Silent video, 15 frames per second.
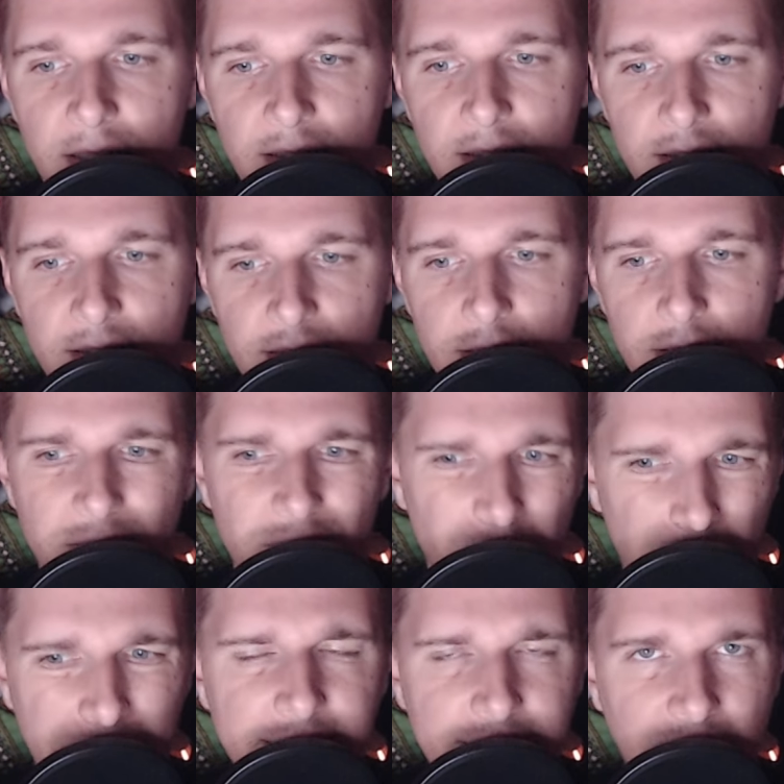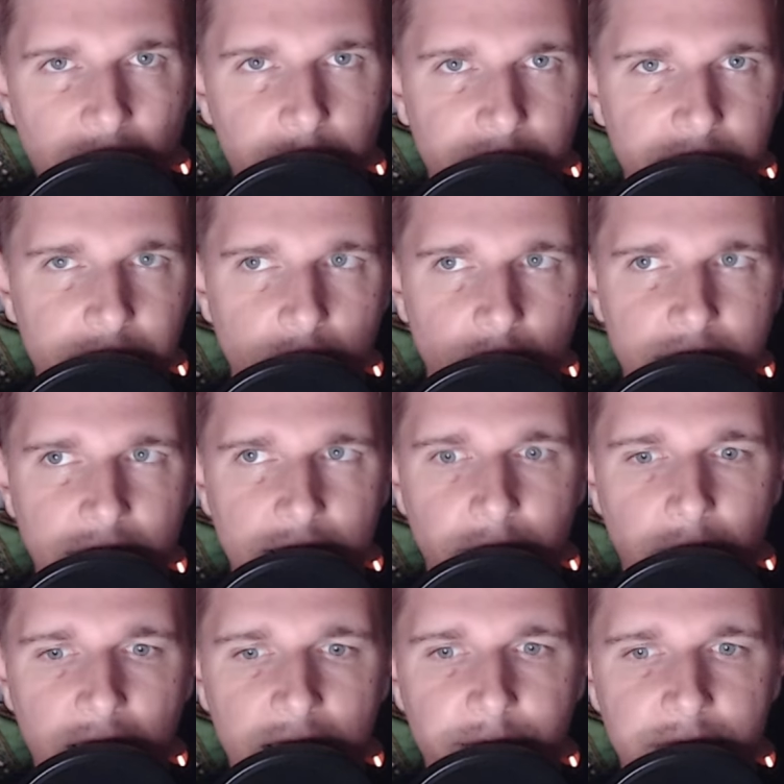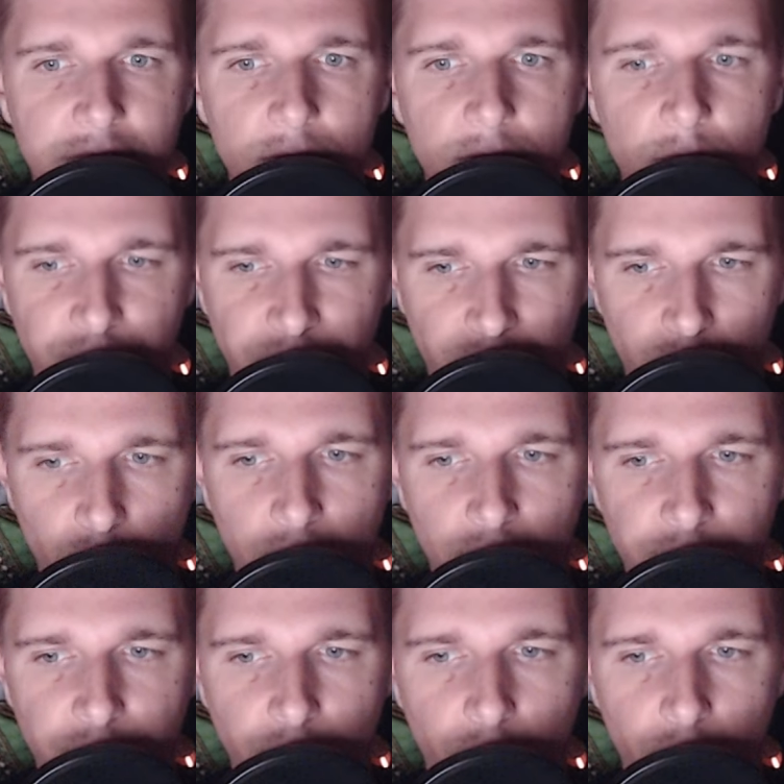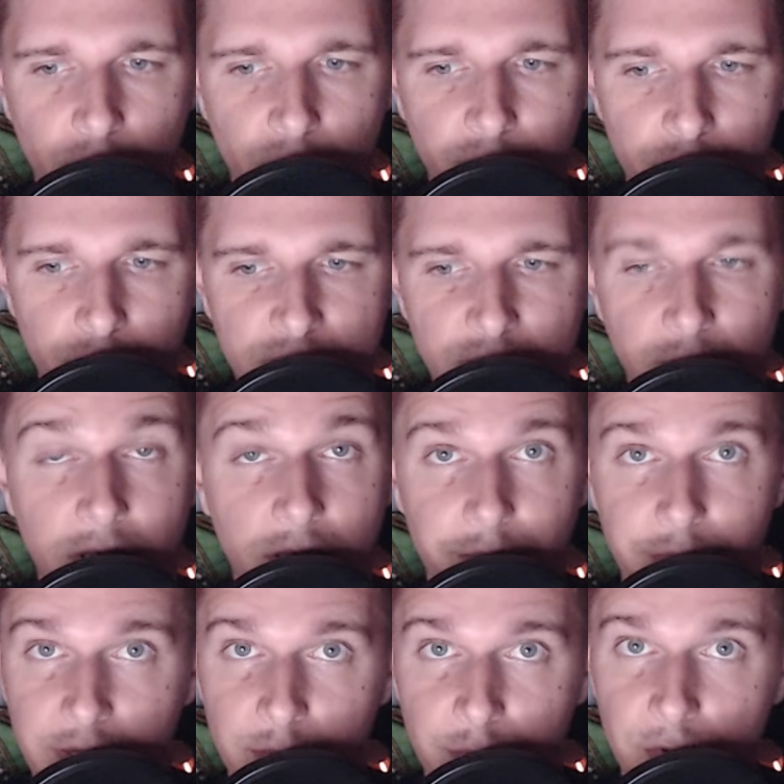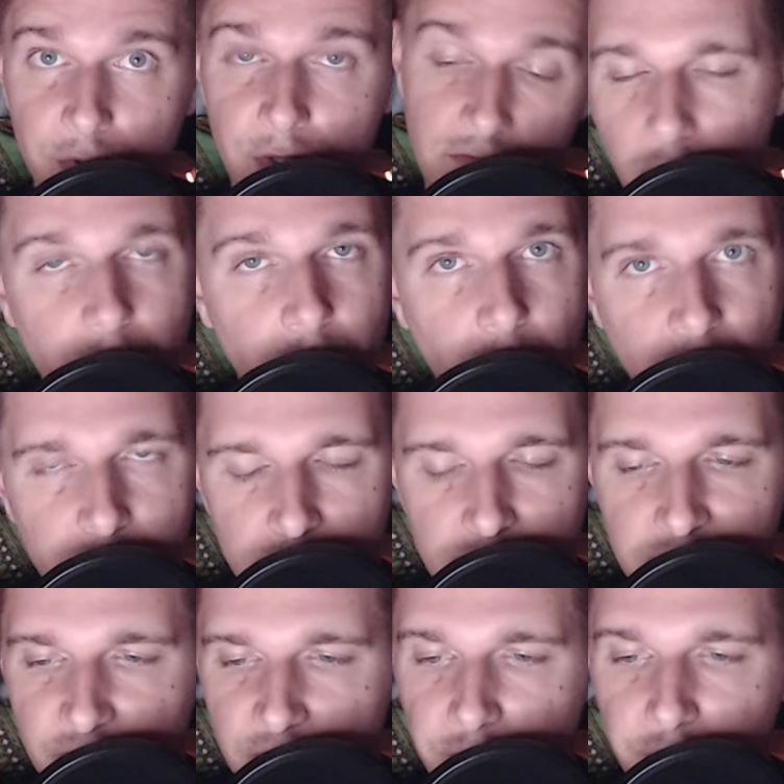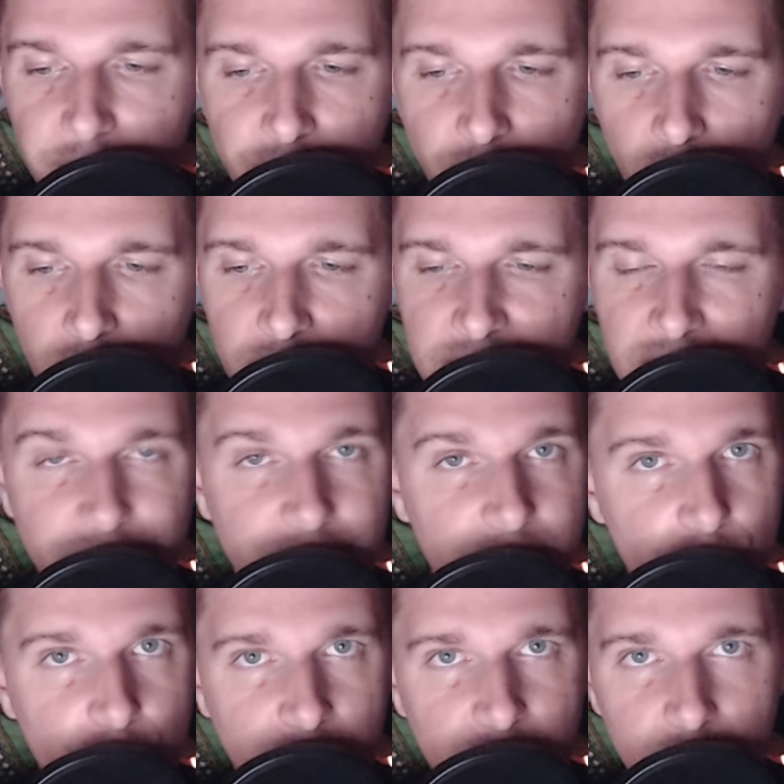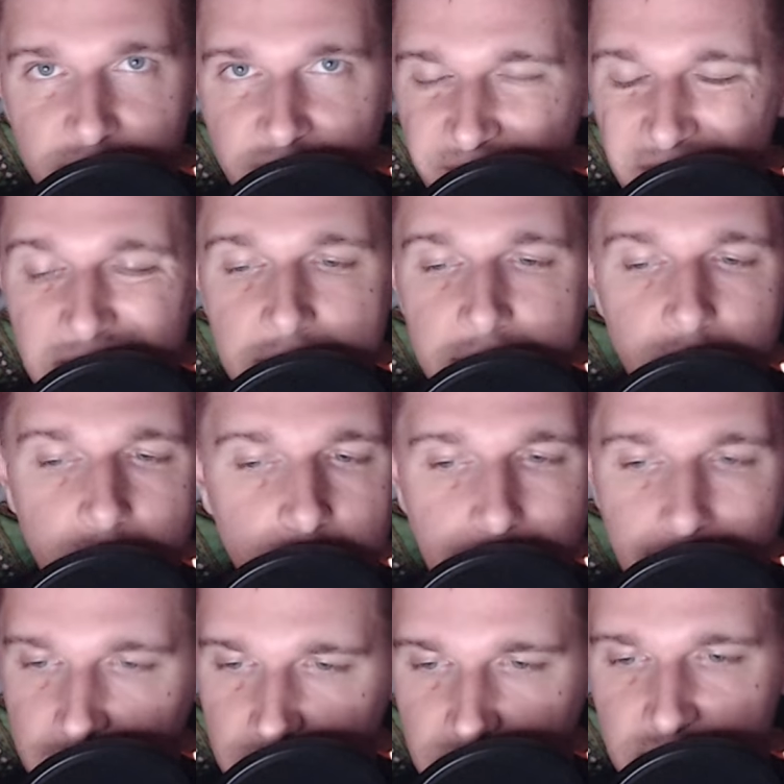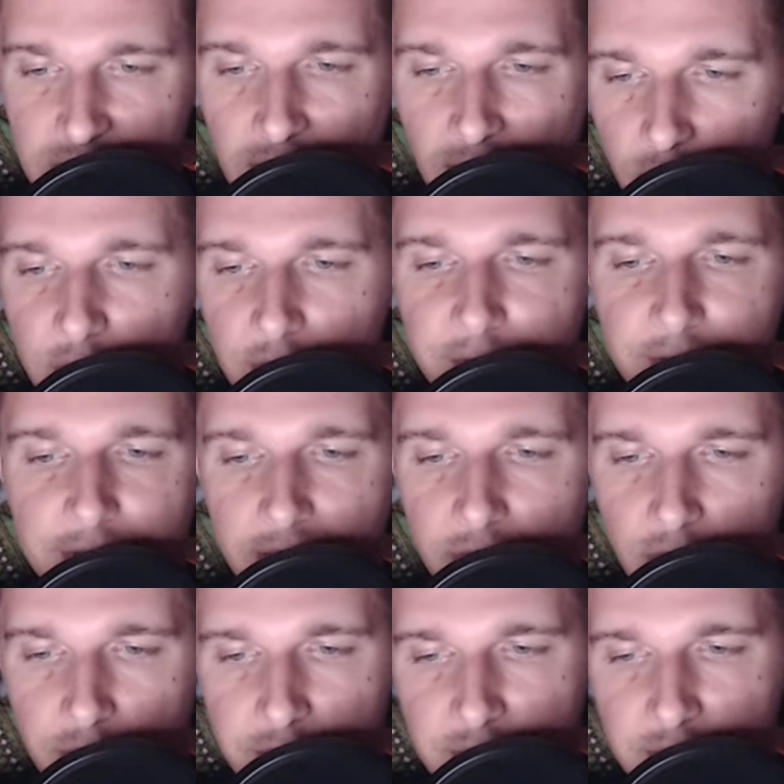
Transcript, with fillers: uh, might happen. You know, that might be a good farewell for, for someone like Billy Butcher. Marlis BR7JV asks, how different Enneagram